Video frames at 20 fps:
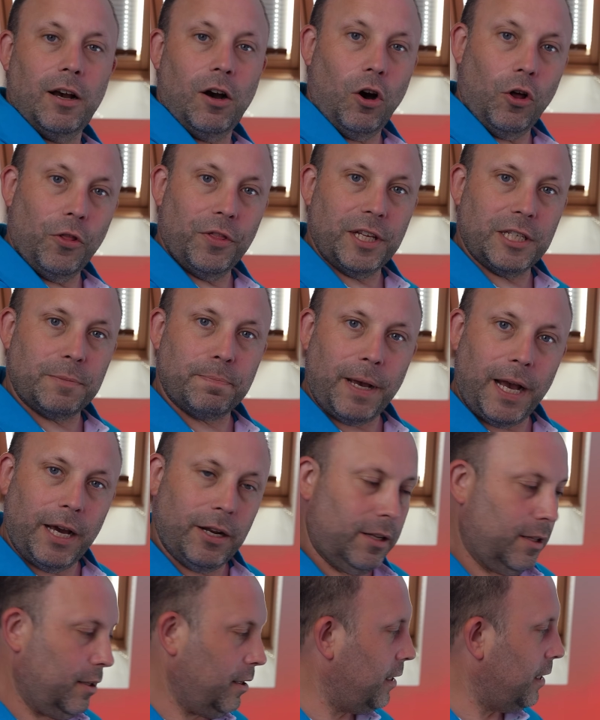on this
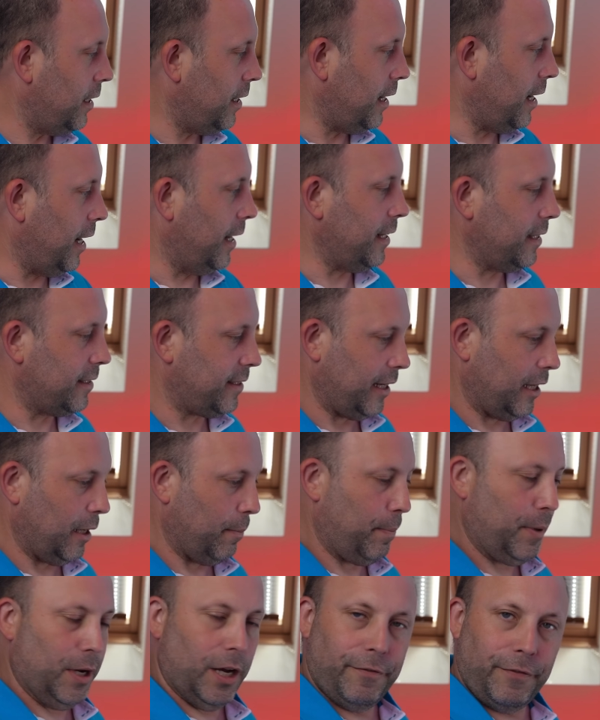panel, and it's set
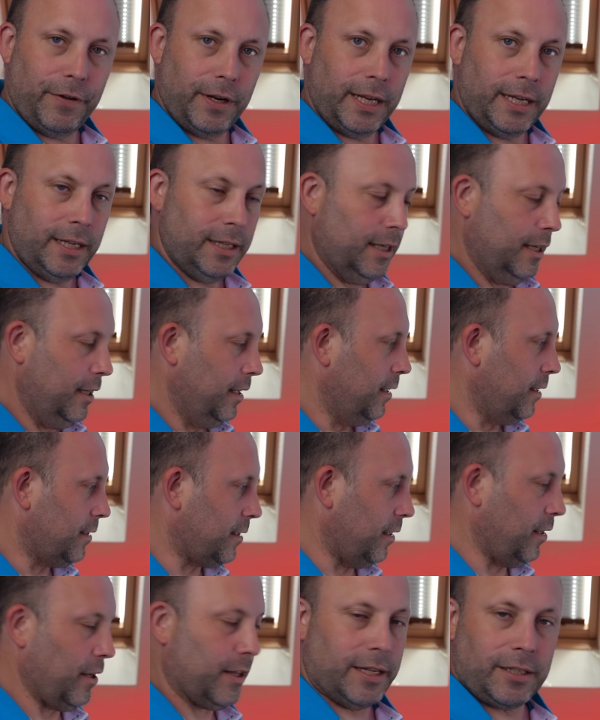up perfectly, so
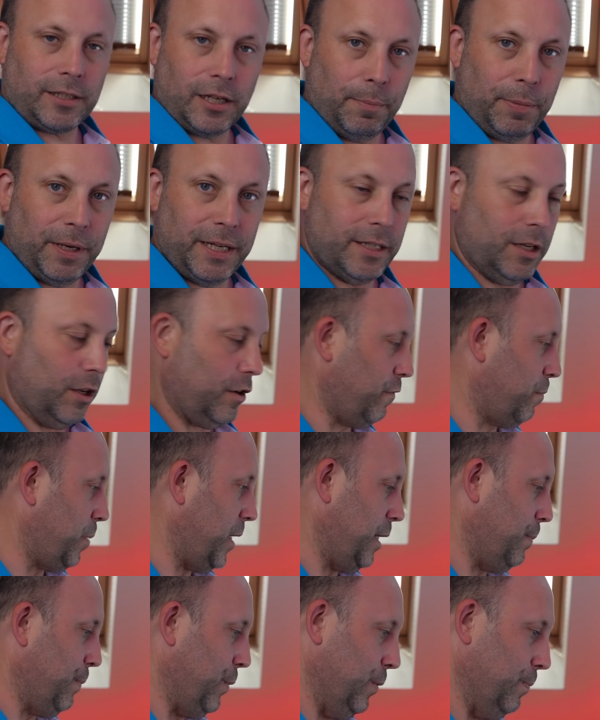I know that's going to please a lot of
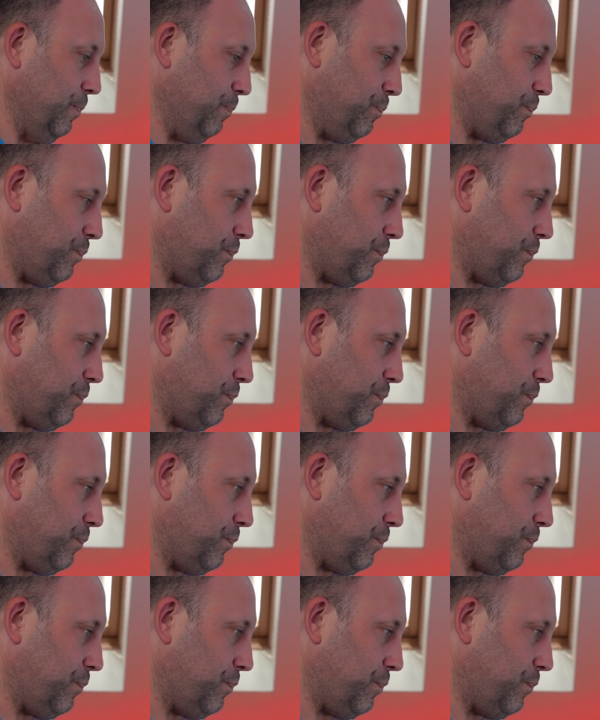people.